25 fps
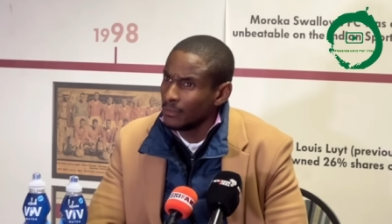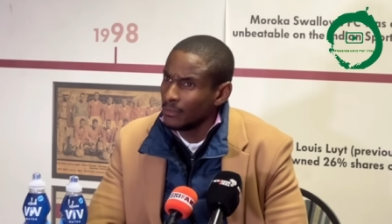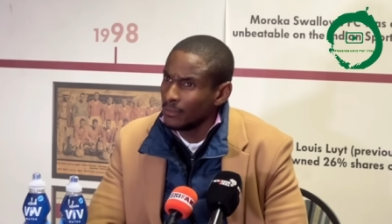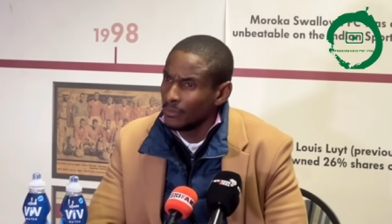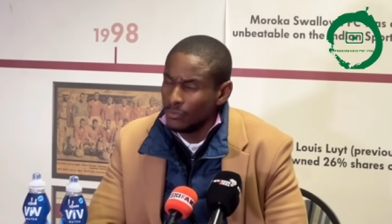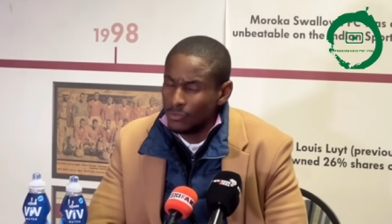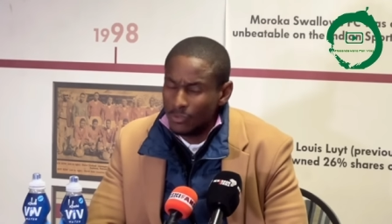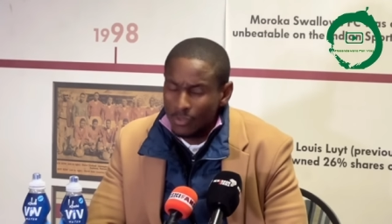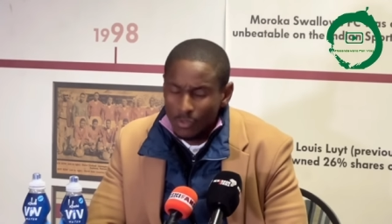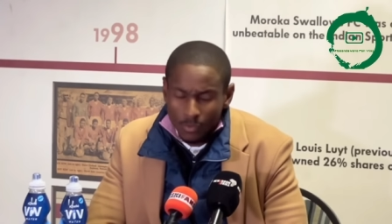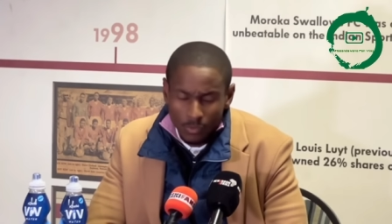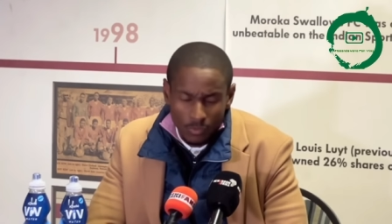
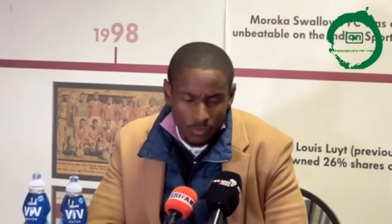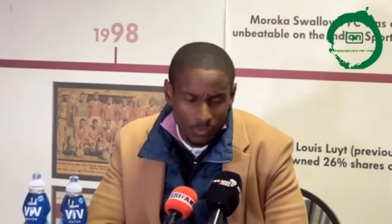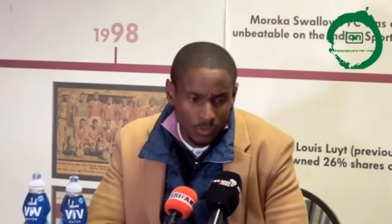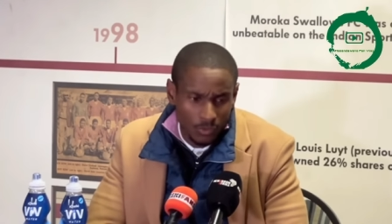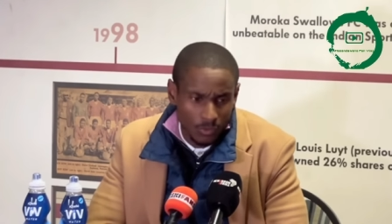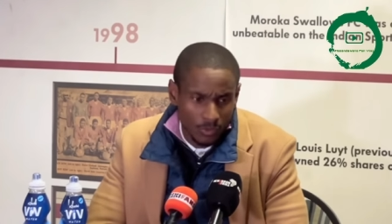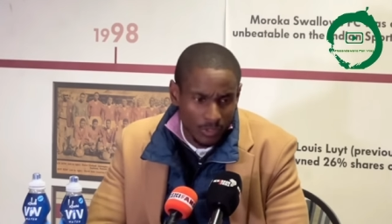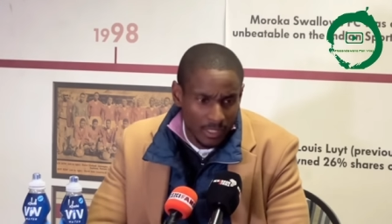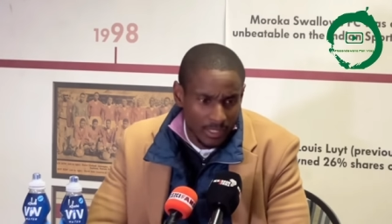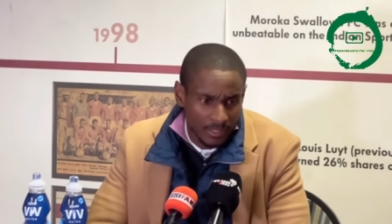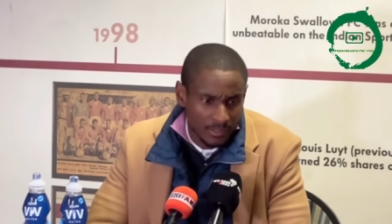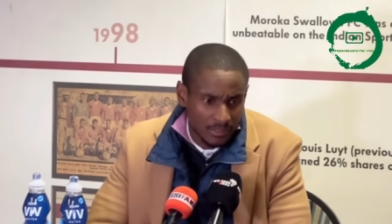no
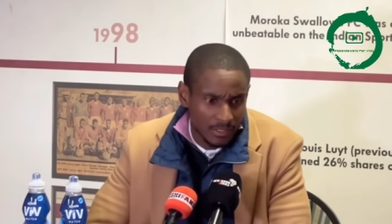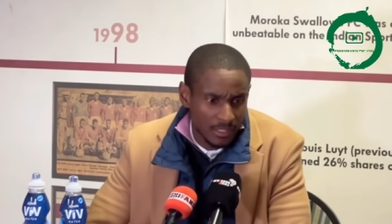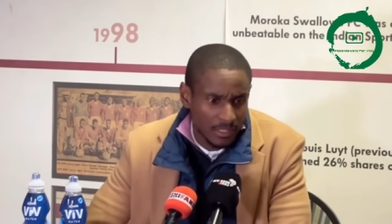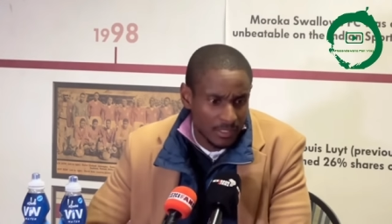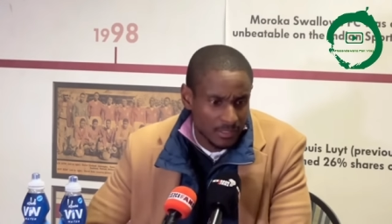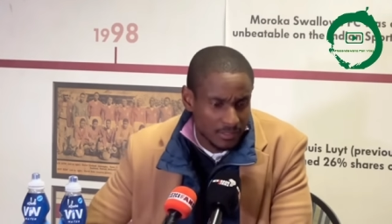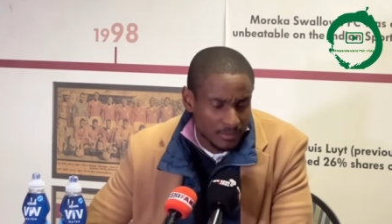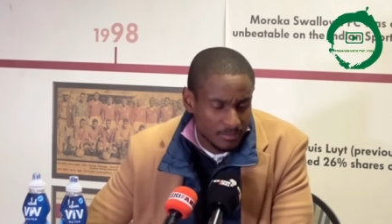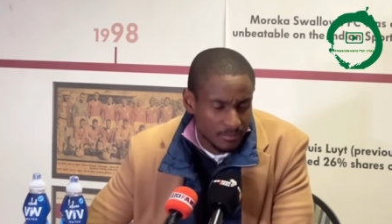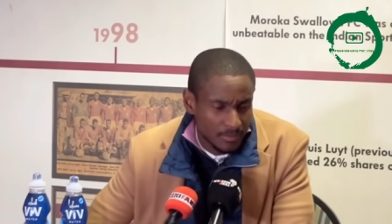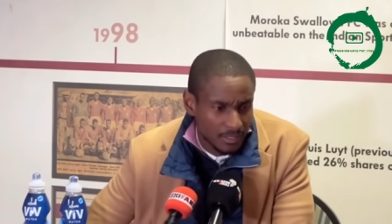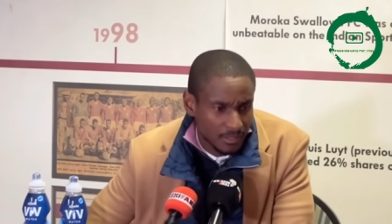no guys
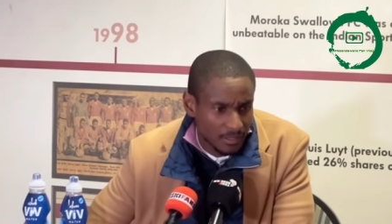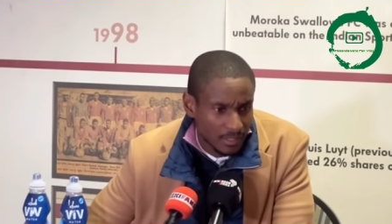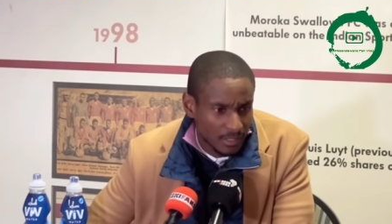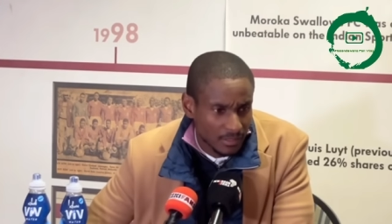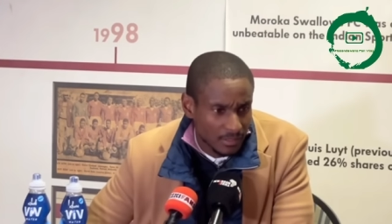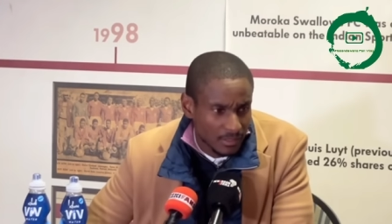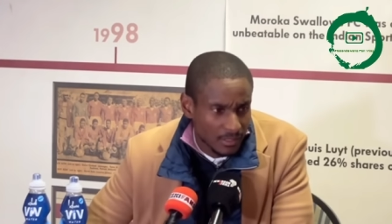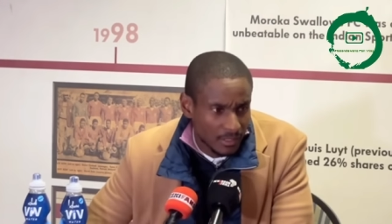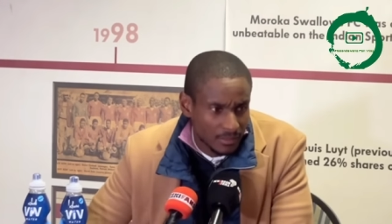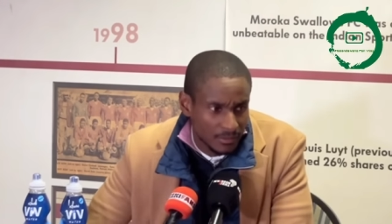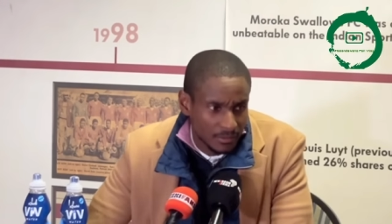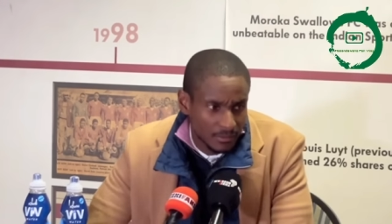as men man
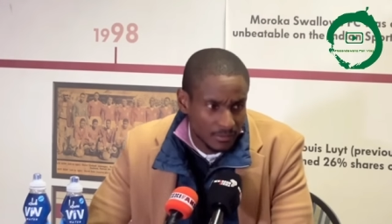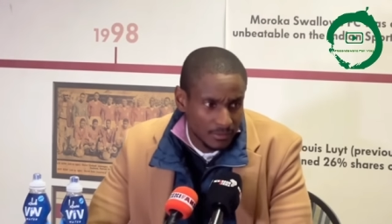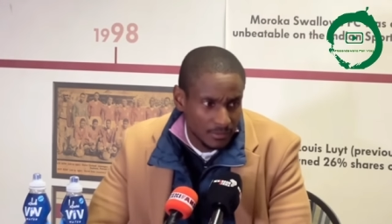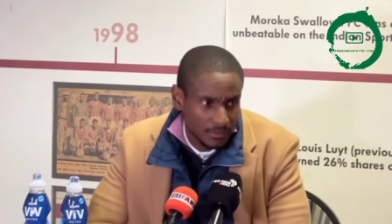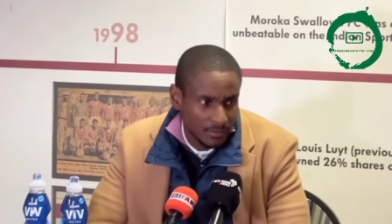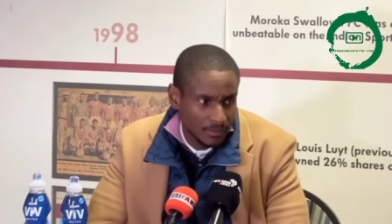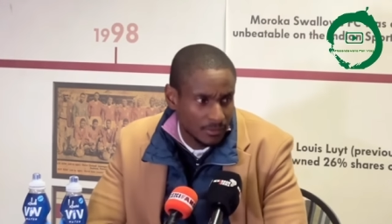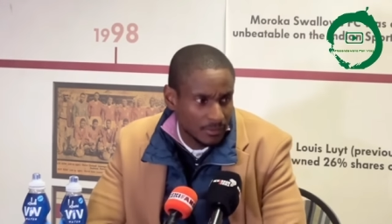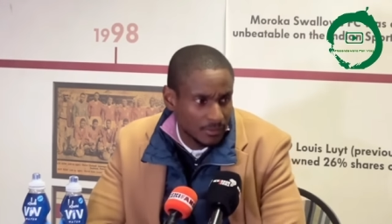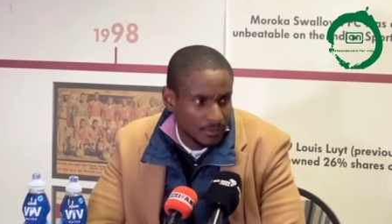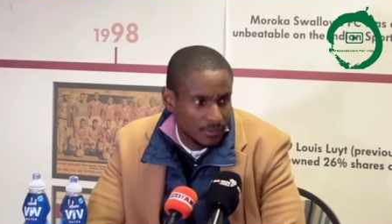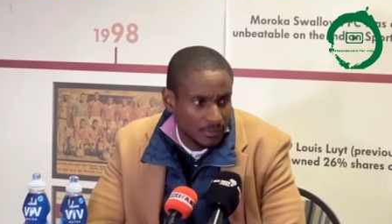
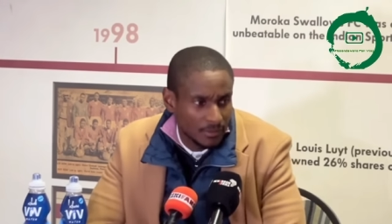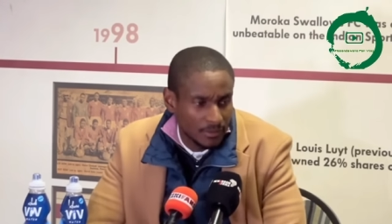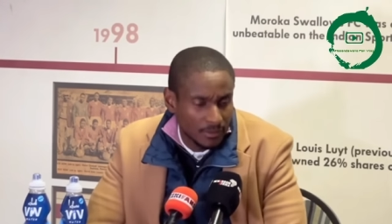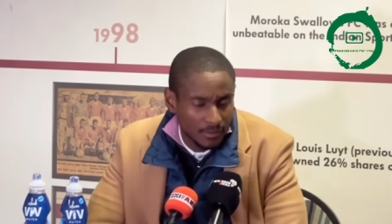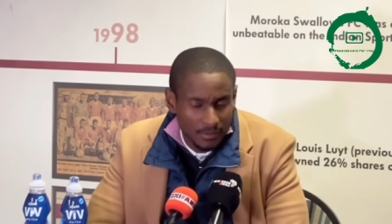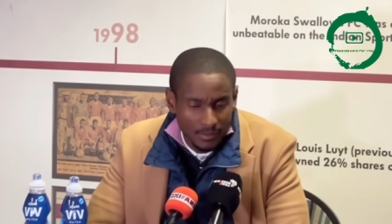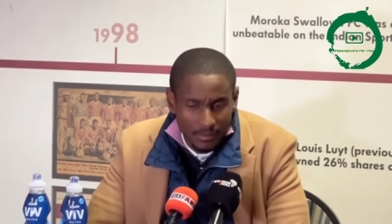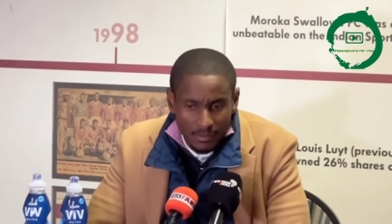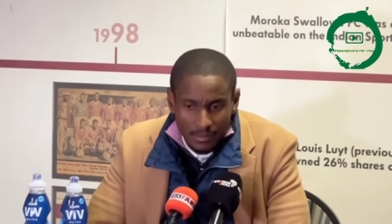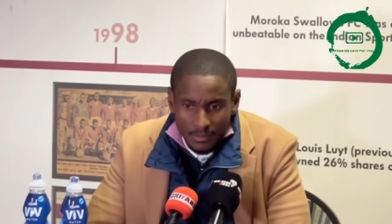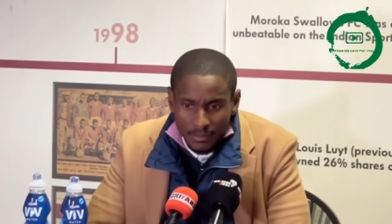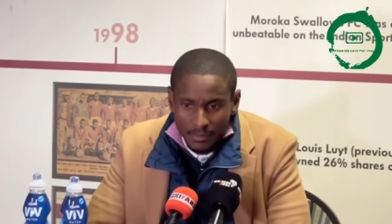
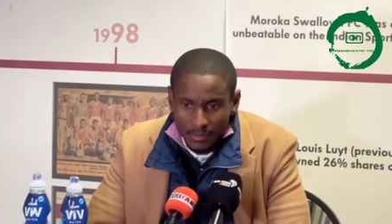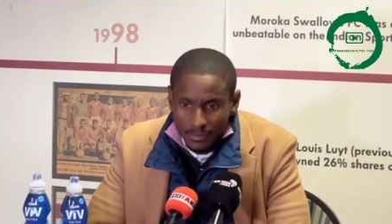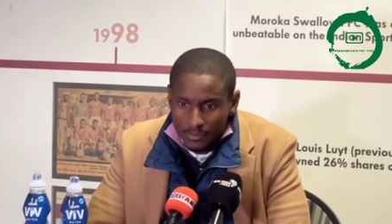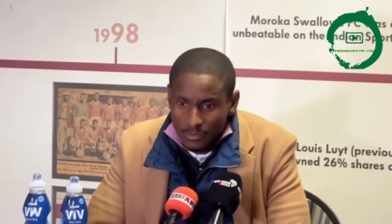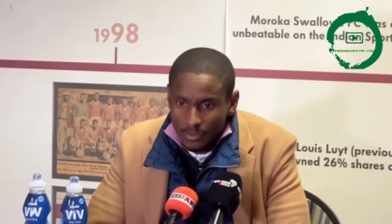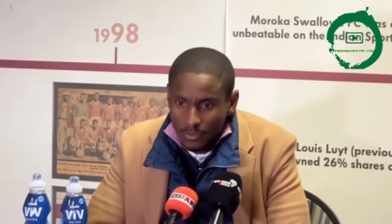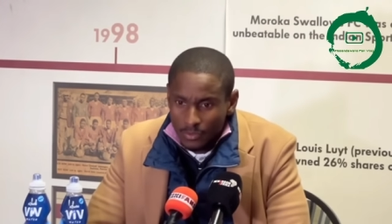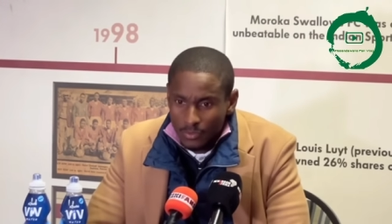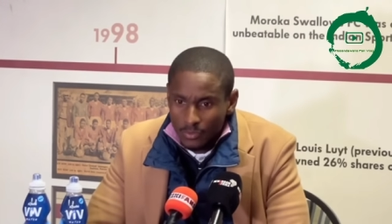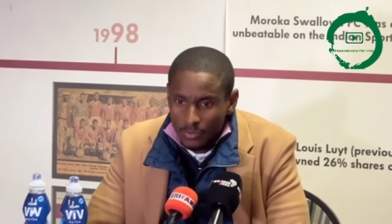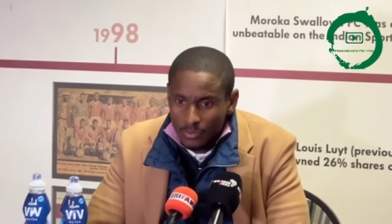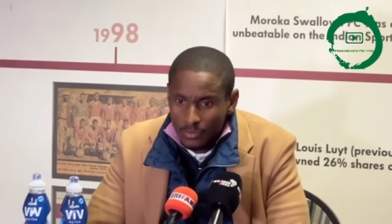
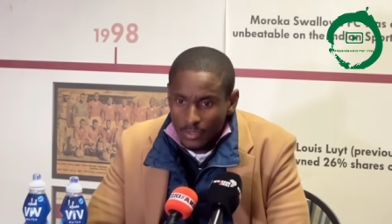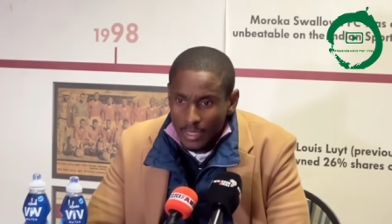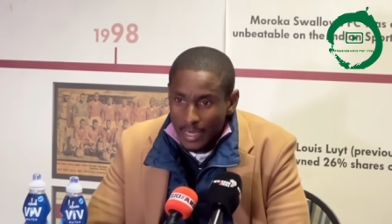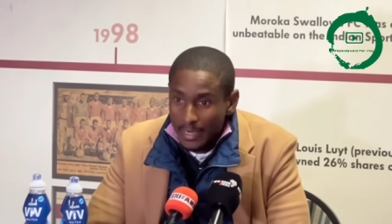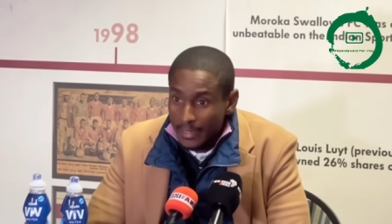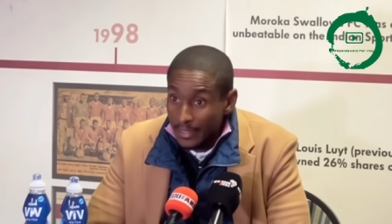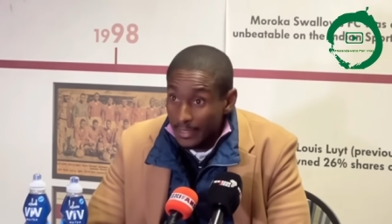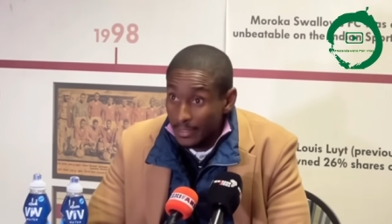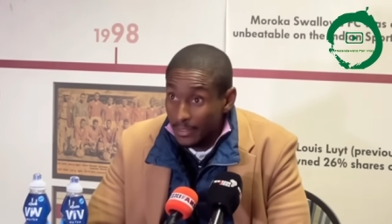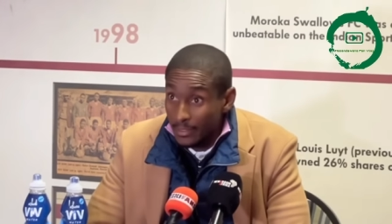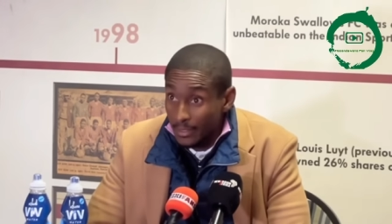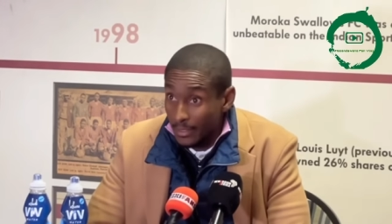no no
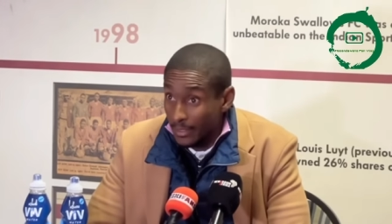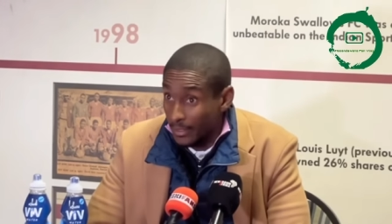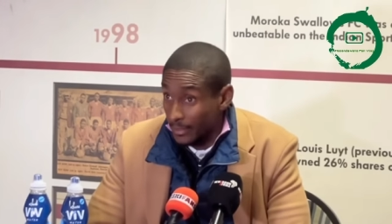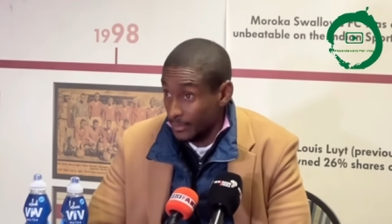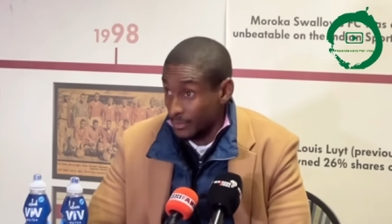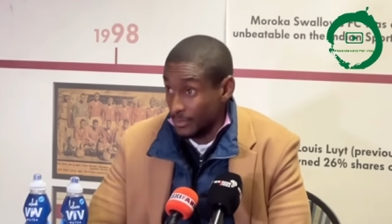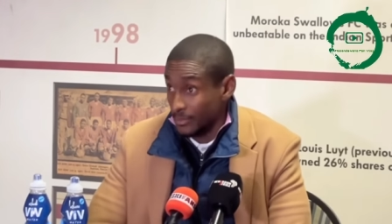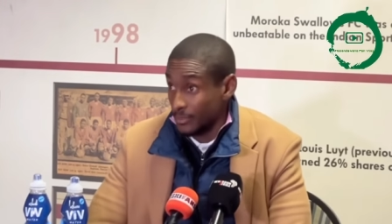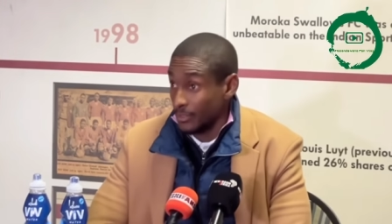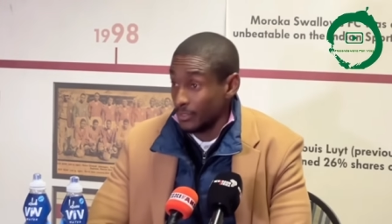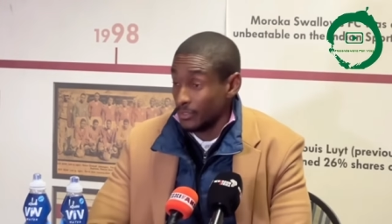and then uh, it's,